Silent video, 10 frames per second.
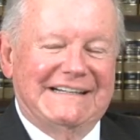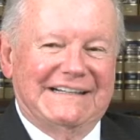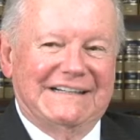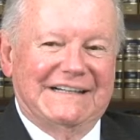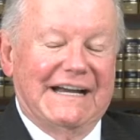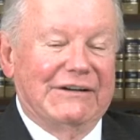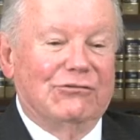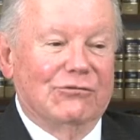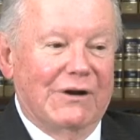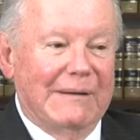Uh, I
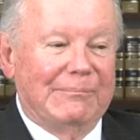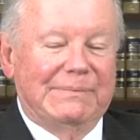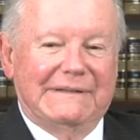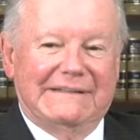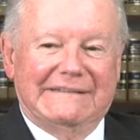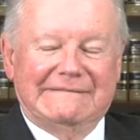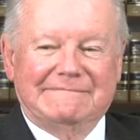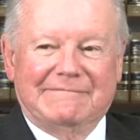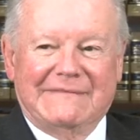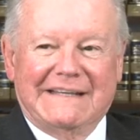grew up uh,
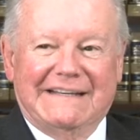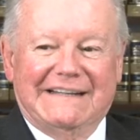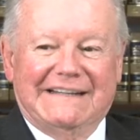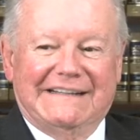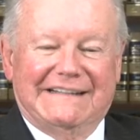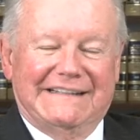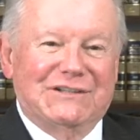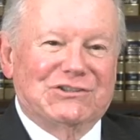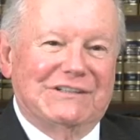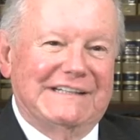
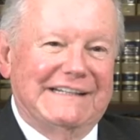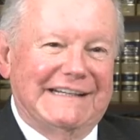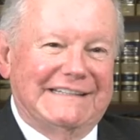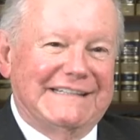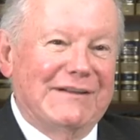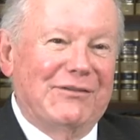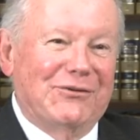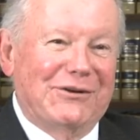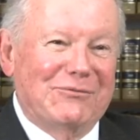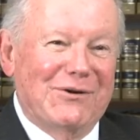initially at
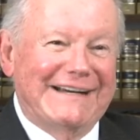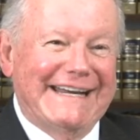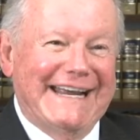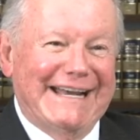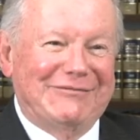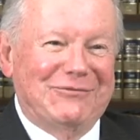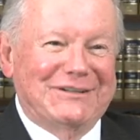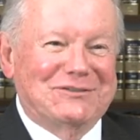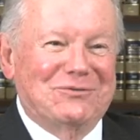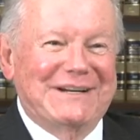1031 and a half
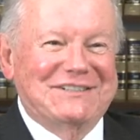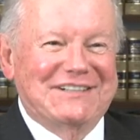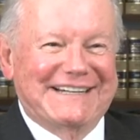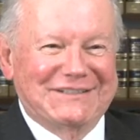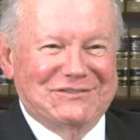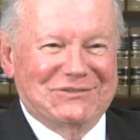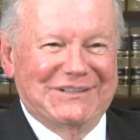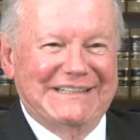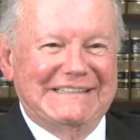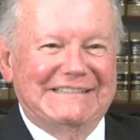West 22nd
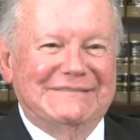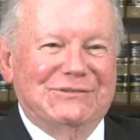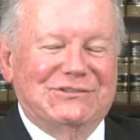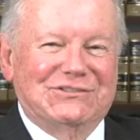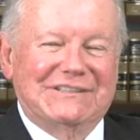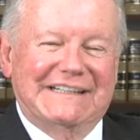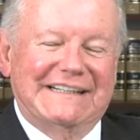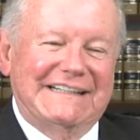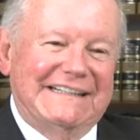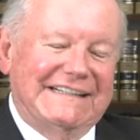Street, which
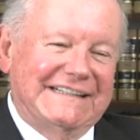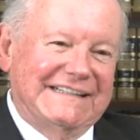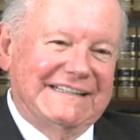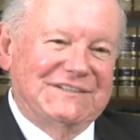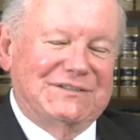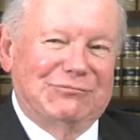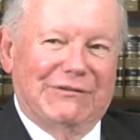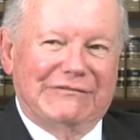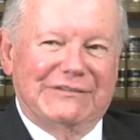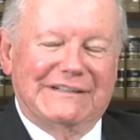is
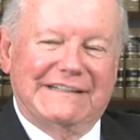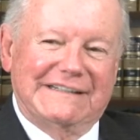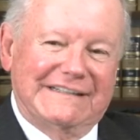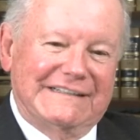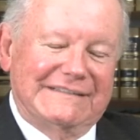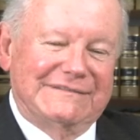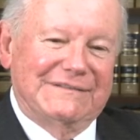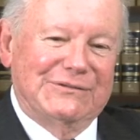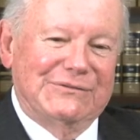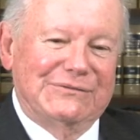roughly uh,
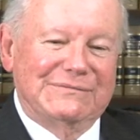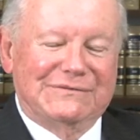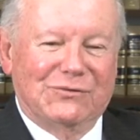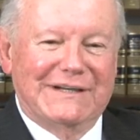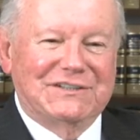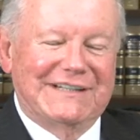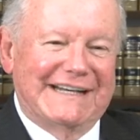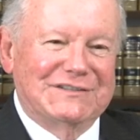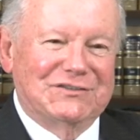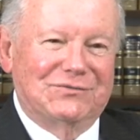oh,
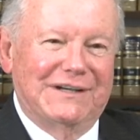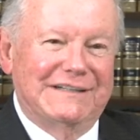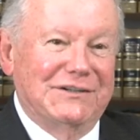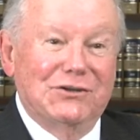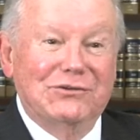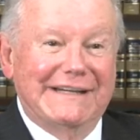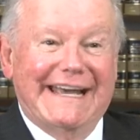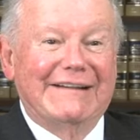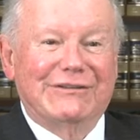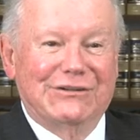22nd Street and Union
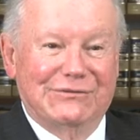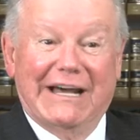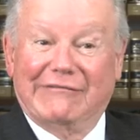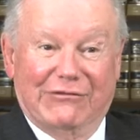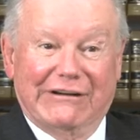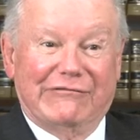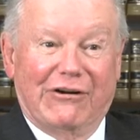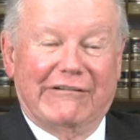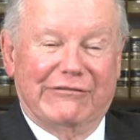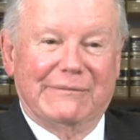Avenue, not very
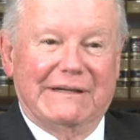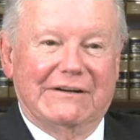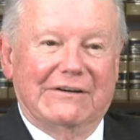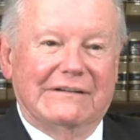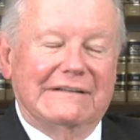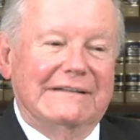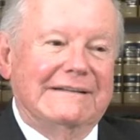far from here.